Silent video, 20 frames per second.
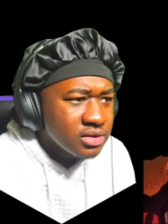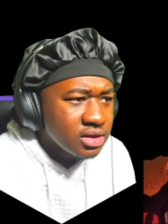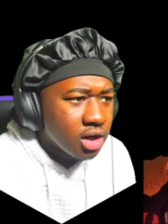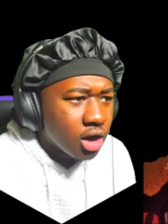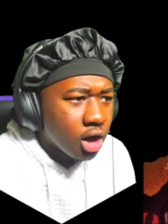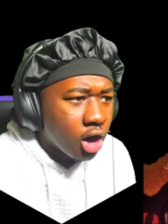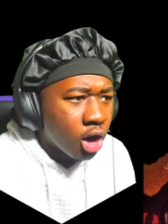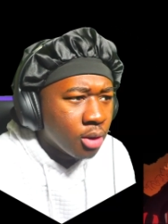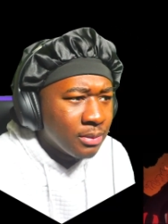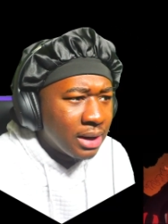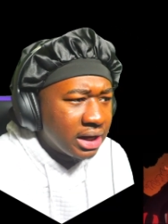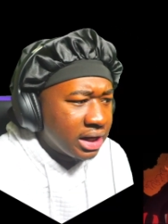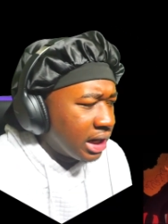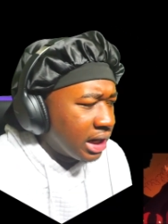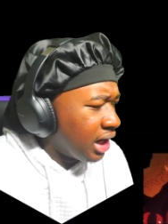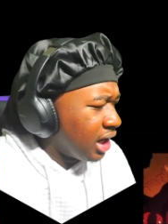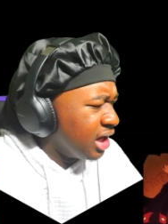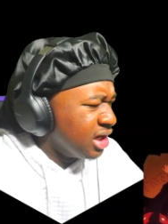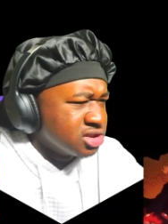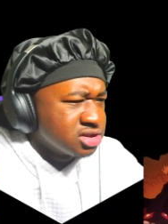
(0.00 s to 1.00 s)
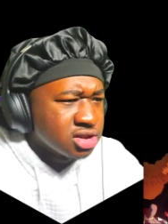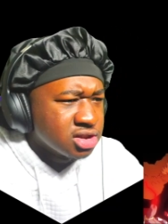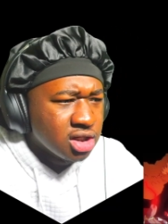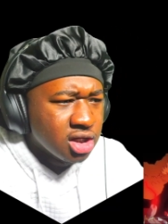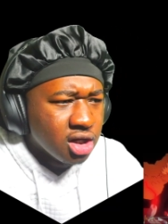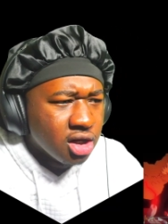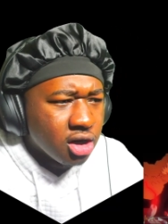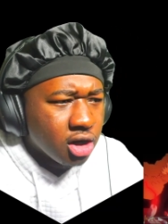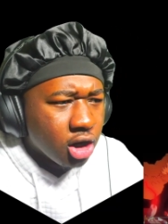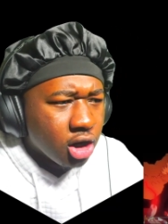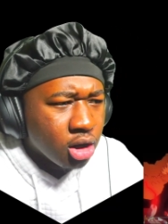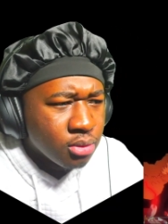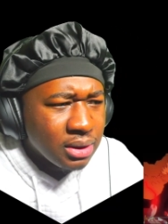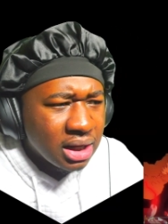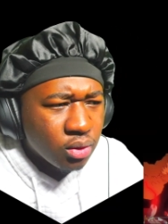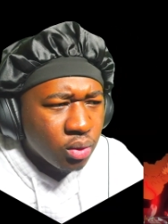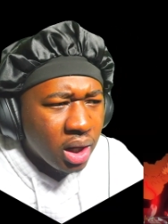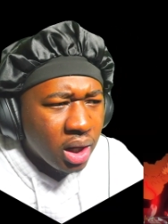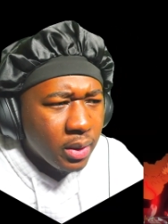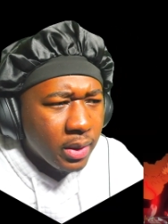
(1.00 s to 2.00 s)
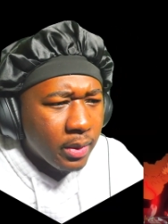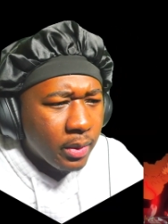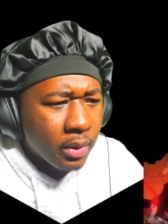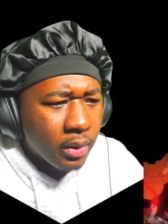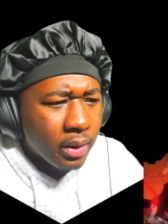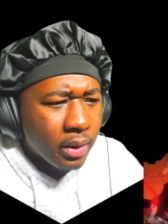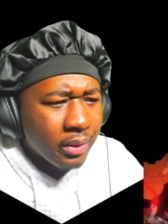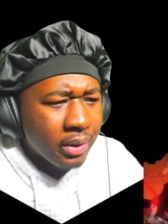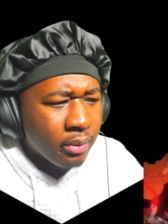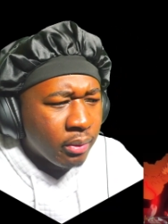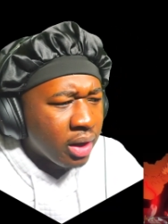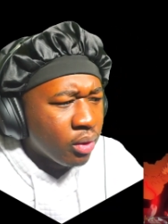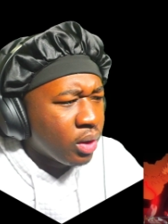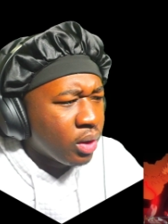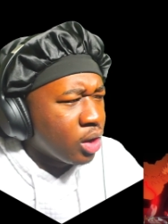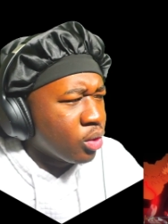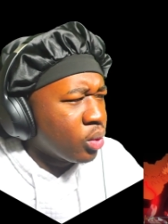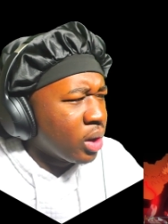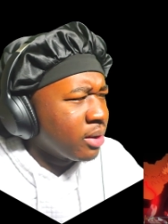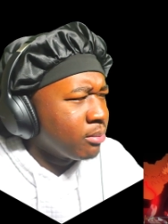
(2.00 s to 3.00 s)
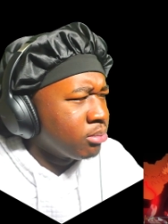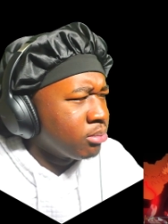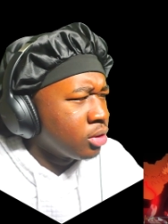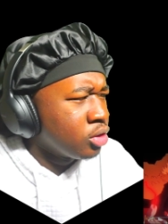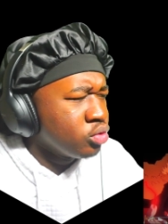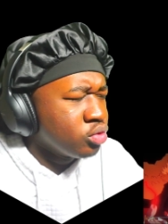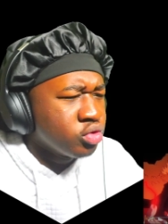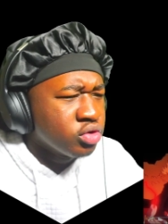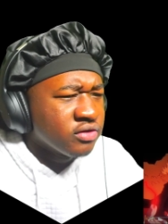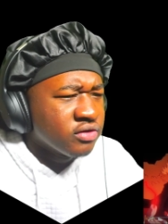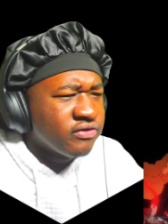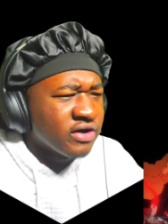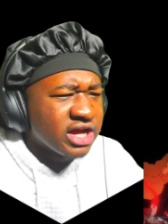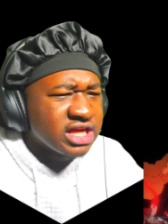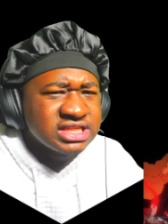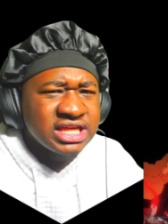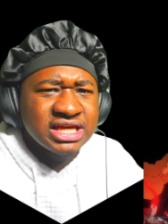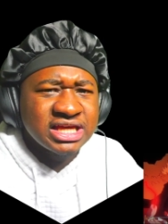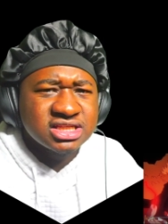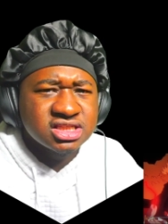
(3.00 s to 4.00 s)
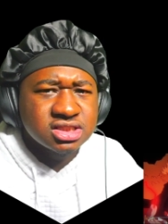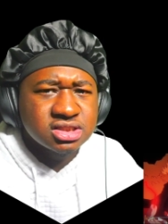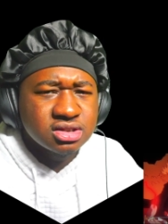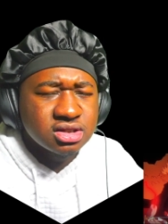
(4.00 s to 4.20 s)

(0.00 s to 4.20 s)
Oh my gosh. Oh my wait, wait, wait, wait, wait, wait, wait, wait. Who who the fuck is this?